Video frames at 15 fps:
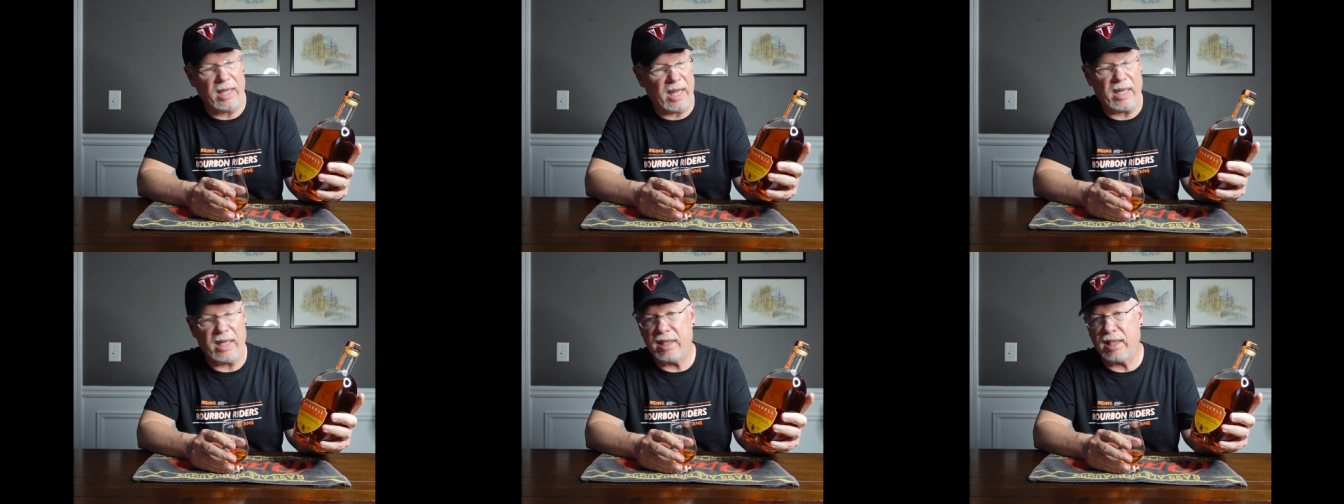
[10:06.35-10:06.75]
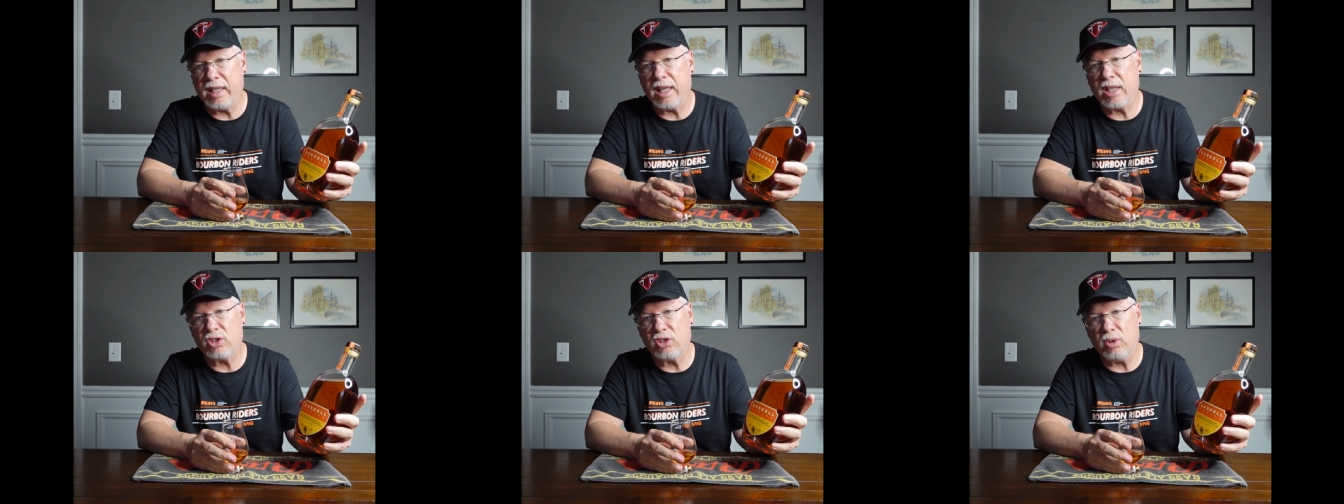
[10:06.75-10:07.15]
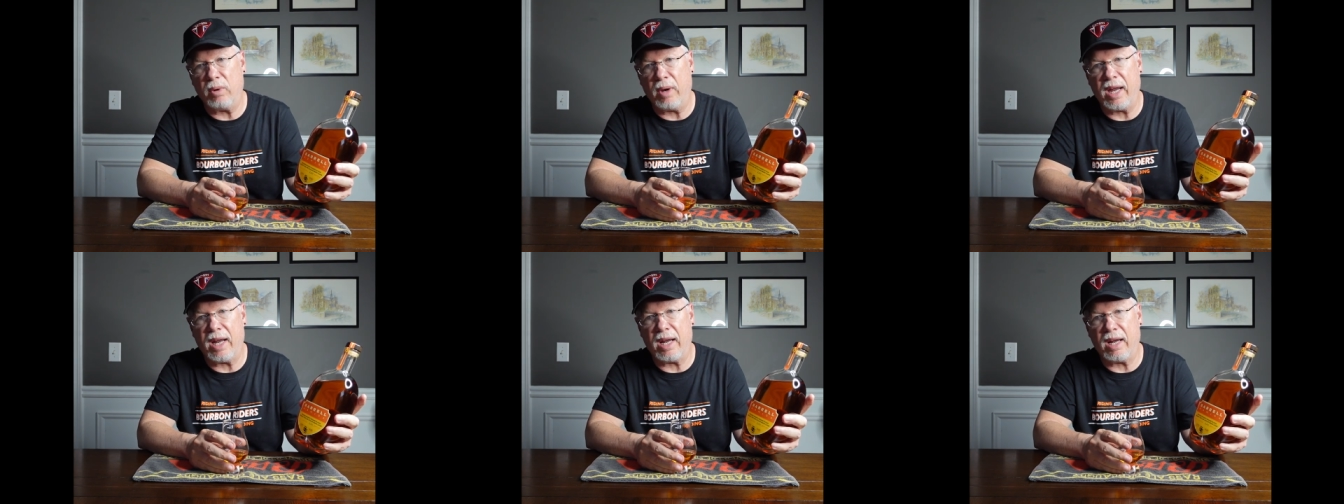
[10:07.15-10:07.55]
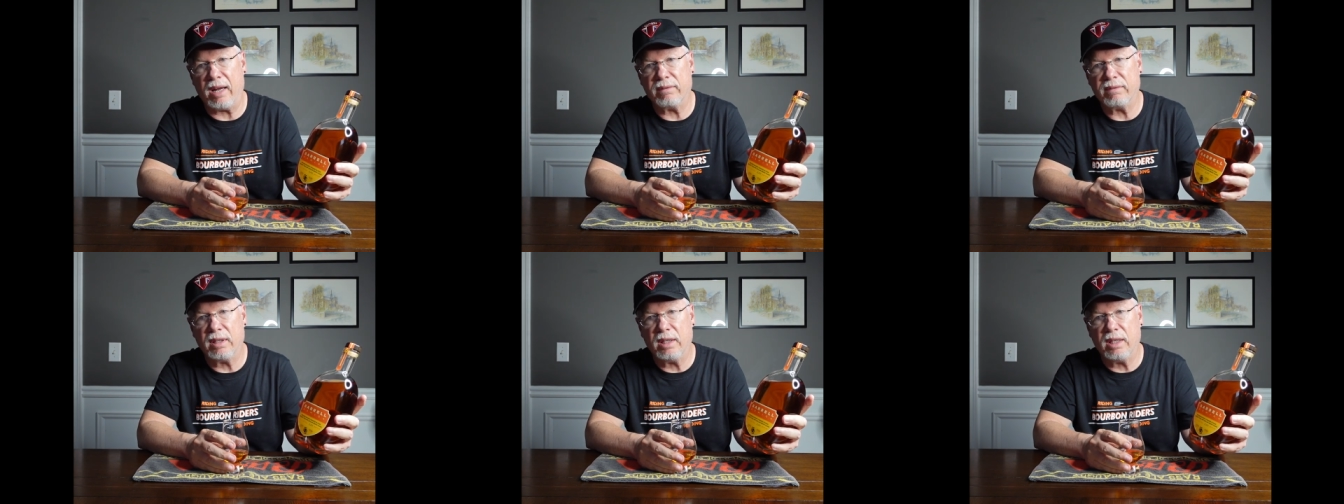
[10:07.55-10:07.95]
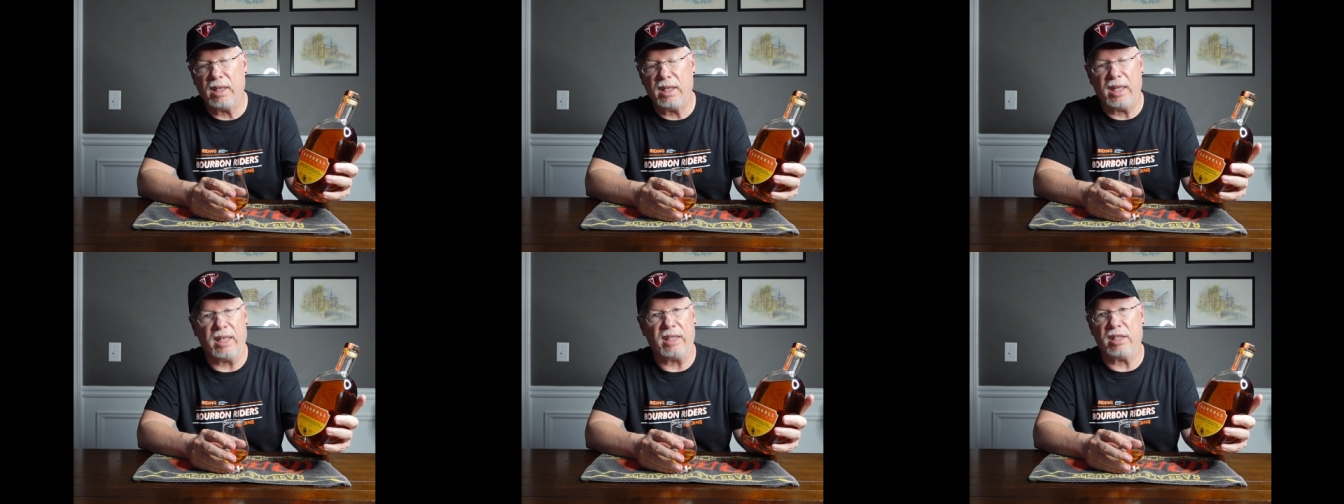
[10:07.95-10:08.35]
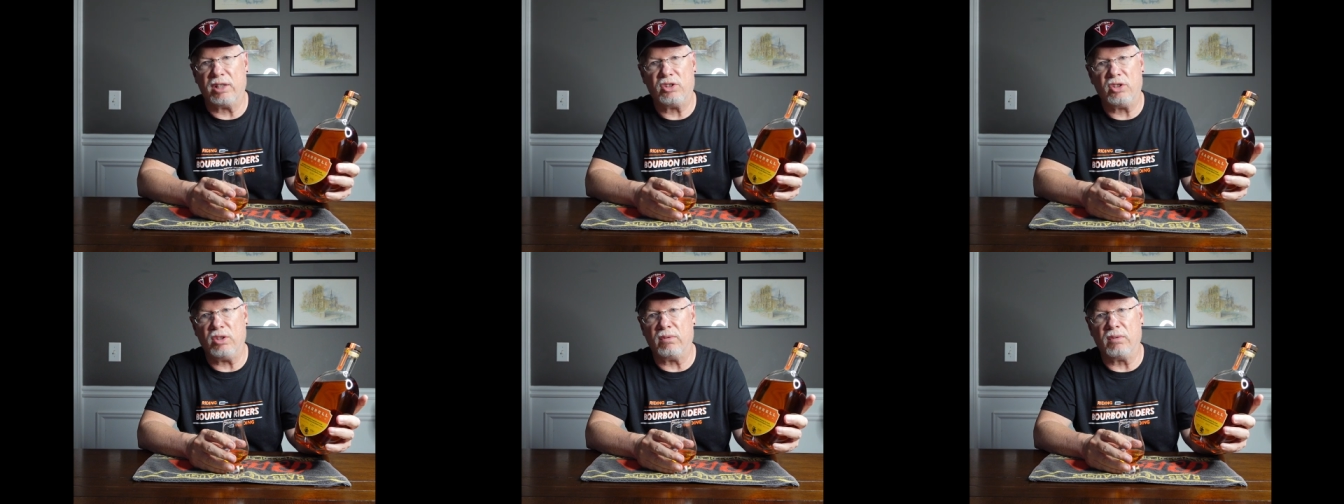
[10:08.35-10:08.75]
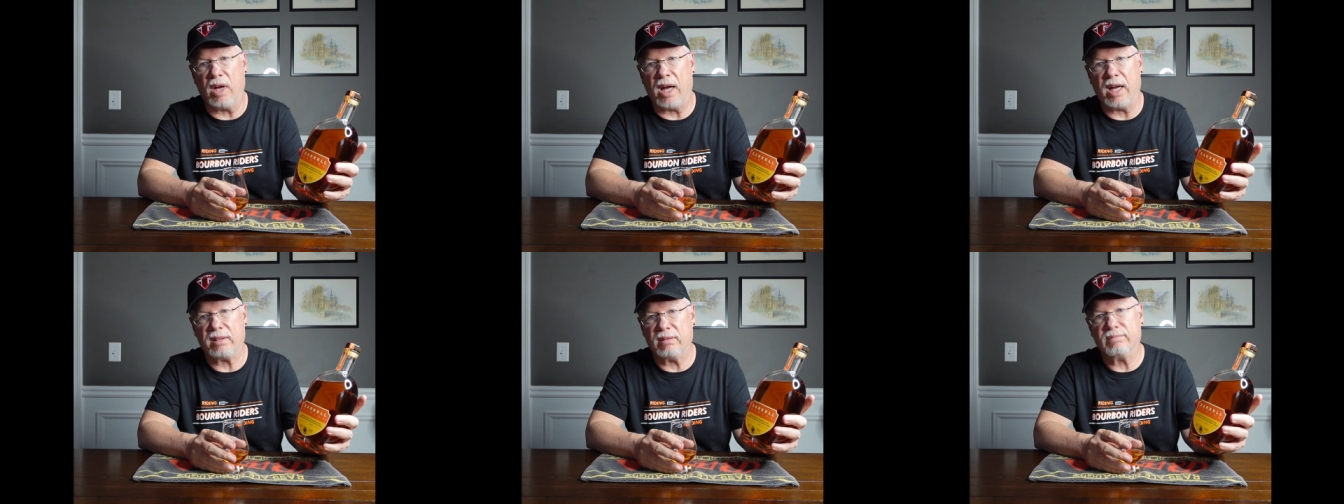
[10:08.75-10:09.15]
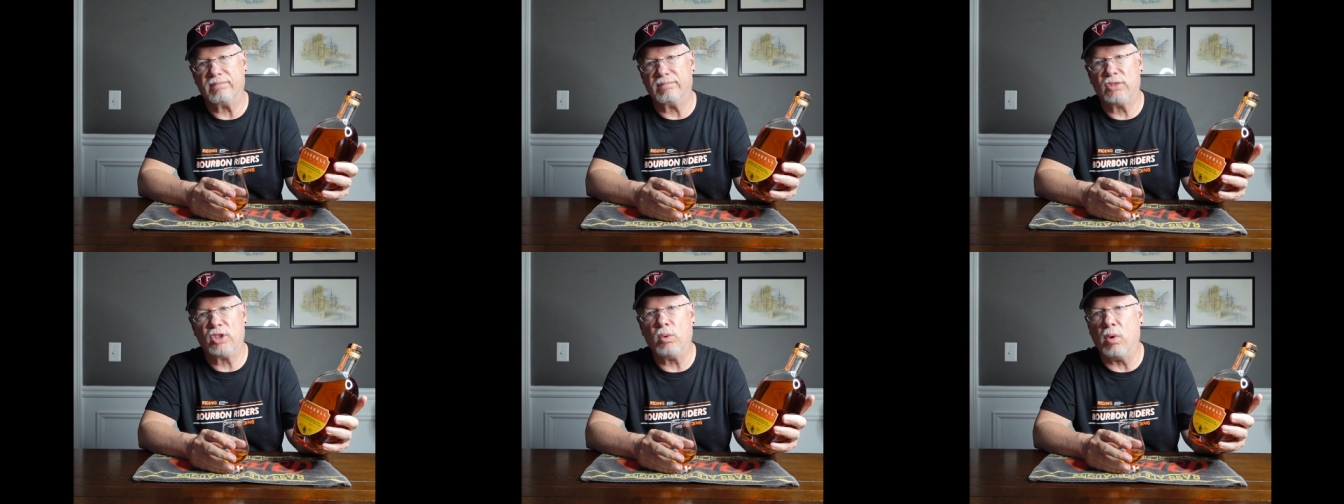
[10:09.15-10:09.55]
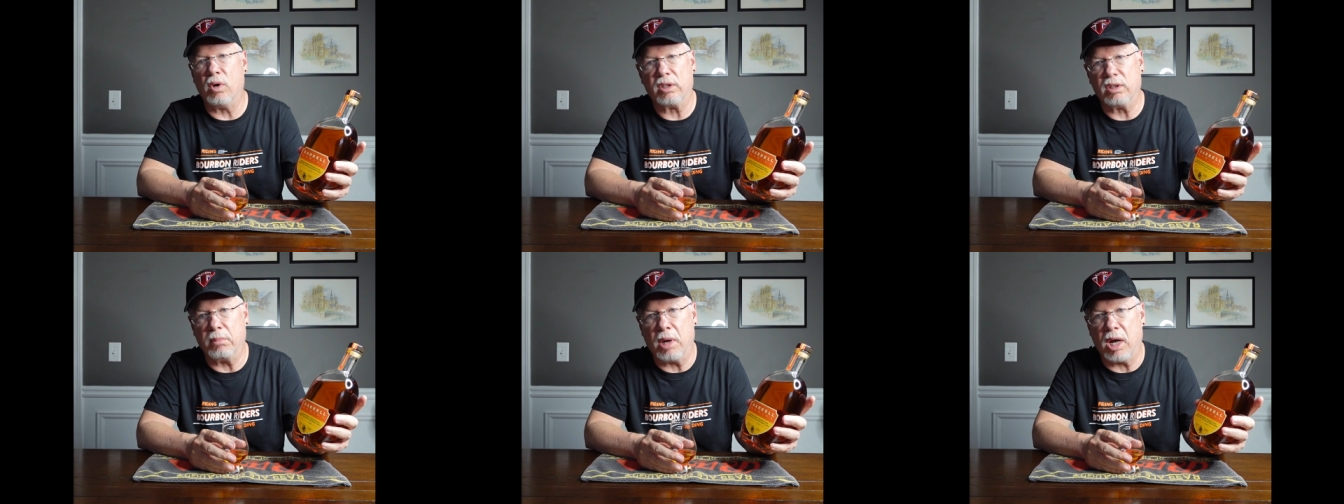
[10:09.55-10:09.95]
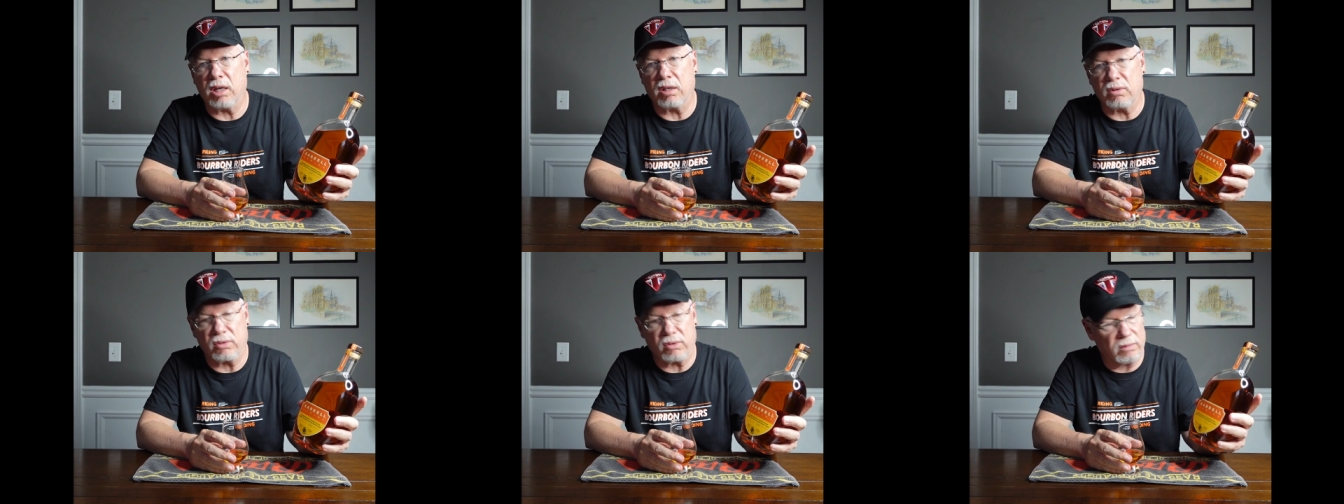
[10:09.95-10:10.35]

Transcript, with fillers: anything else you have unless you've got 200 bottles.